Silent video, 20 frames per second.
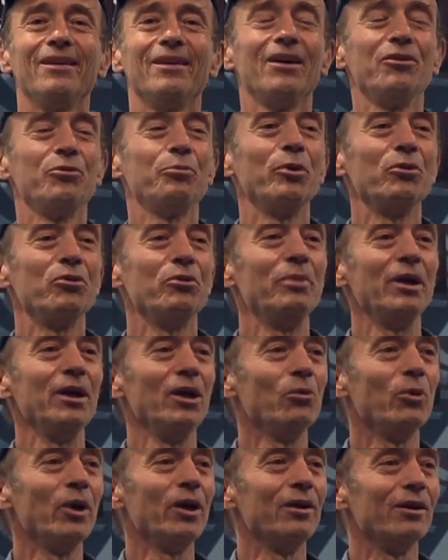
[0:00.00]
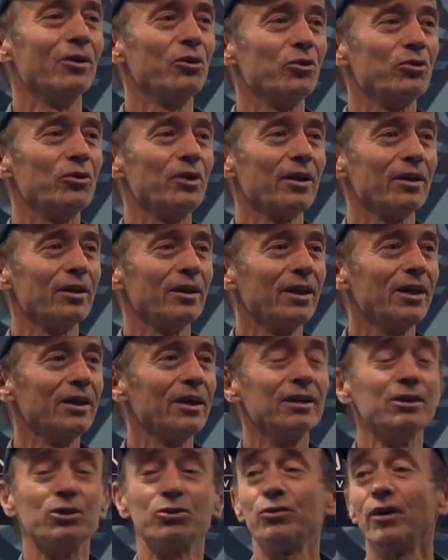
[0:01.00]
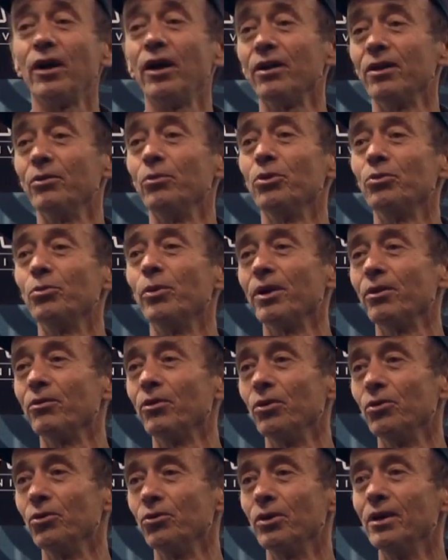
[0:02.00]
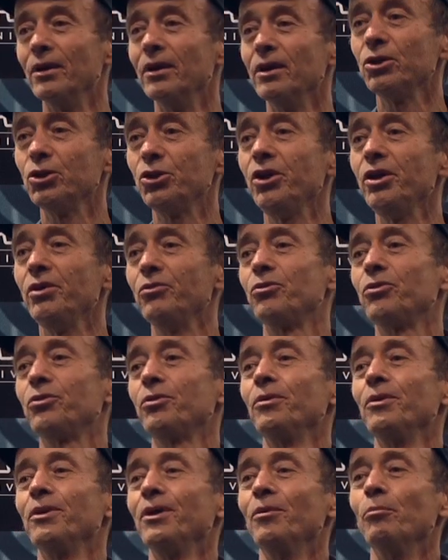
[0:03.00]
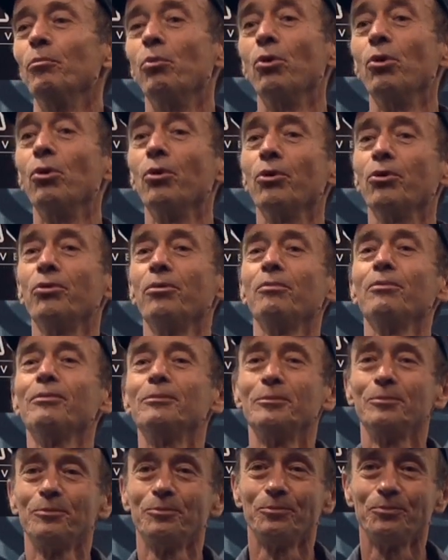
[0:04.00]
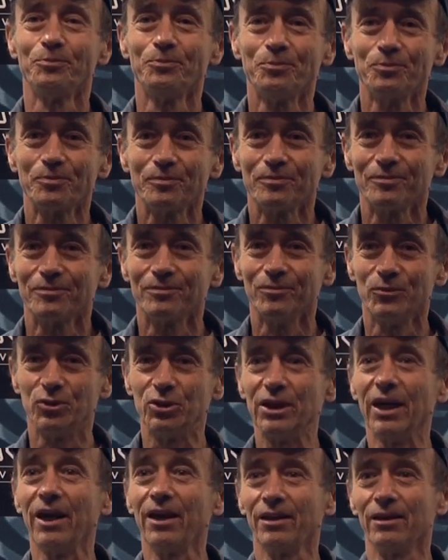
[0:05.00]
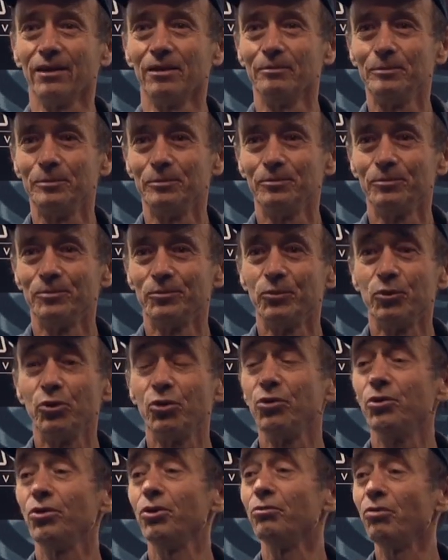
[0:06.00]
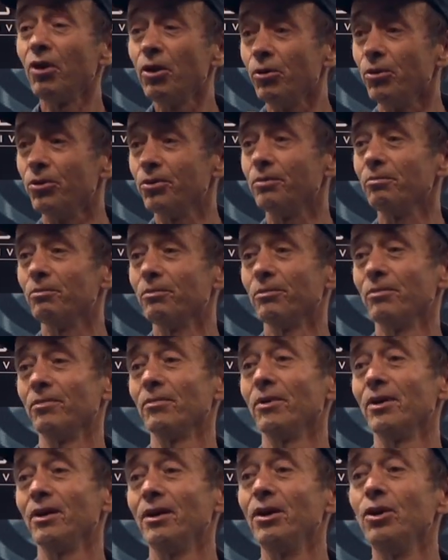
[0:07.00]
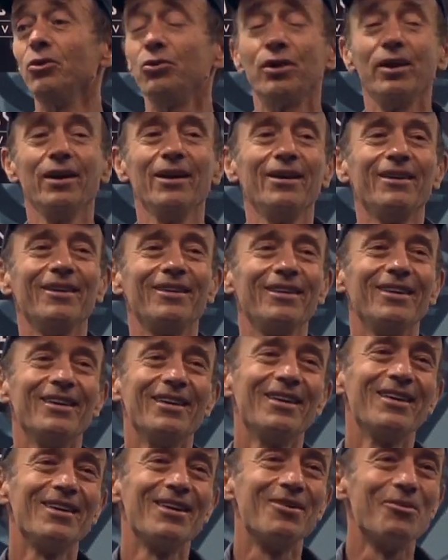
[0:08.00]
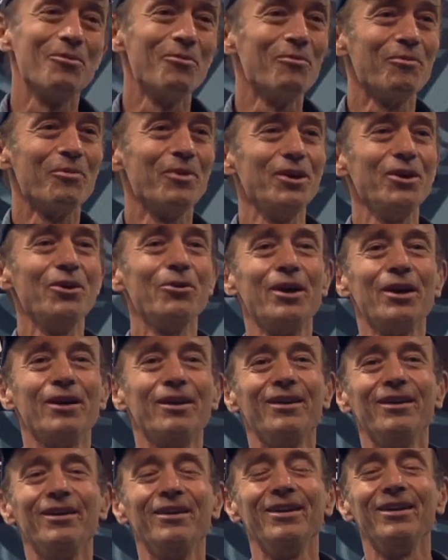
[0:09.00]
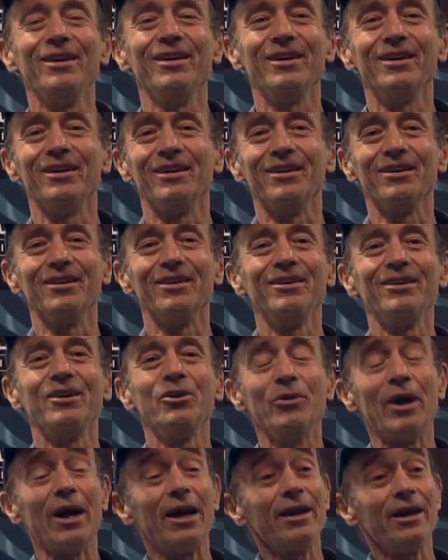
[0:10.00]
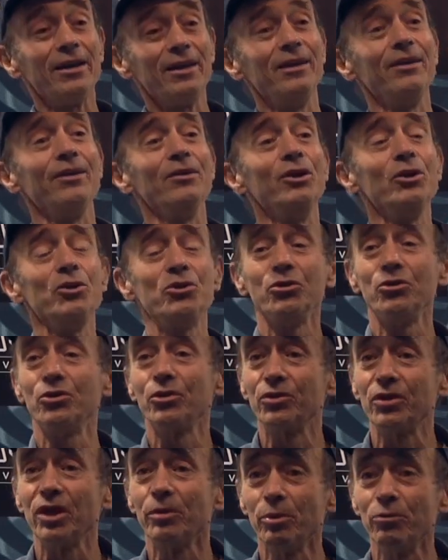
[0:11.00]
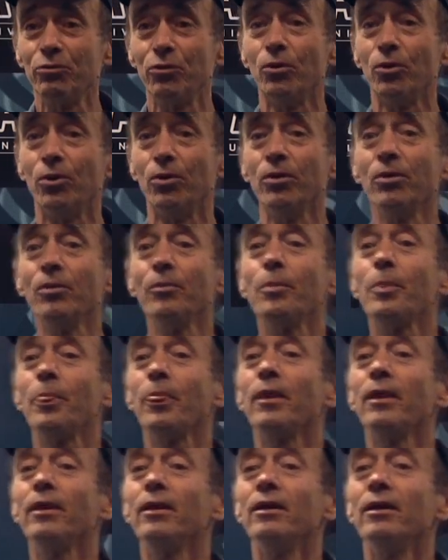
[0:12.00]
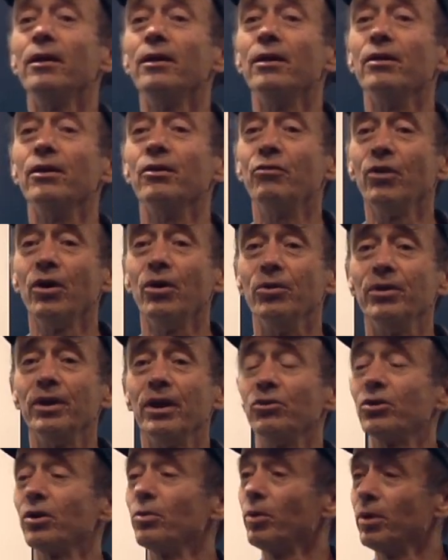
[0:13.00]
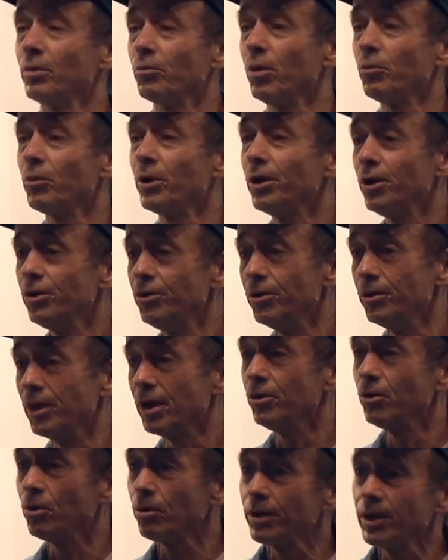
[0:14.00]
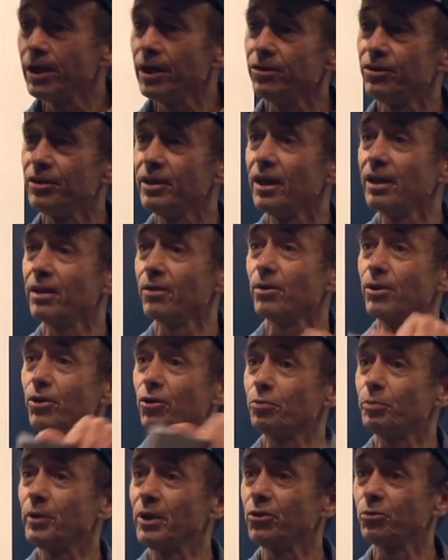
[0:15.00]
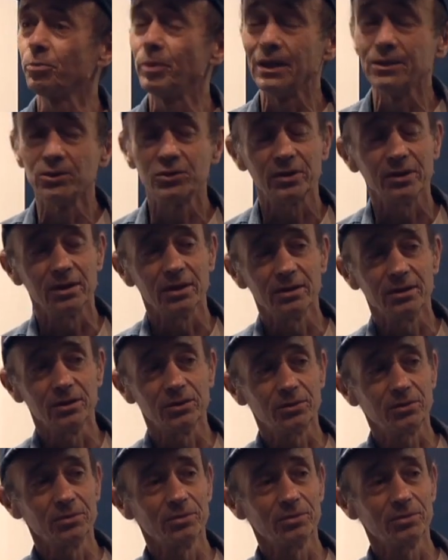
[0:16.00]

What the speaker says: I spoke to Benny Wender just the other day. His father was one of those chiefs brought together to vote. And he said, the UN and the Indonesians had said before the vote, they said, well, what we're going to do now, you're going to get together in this big space here,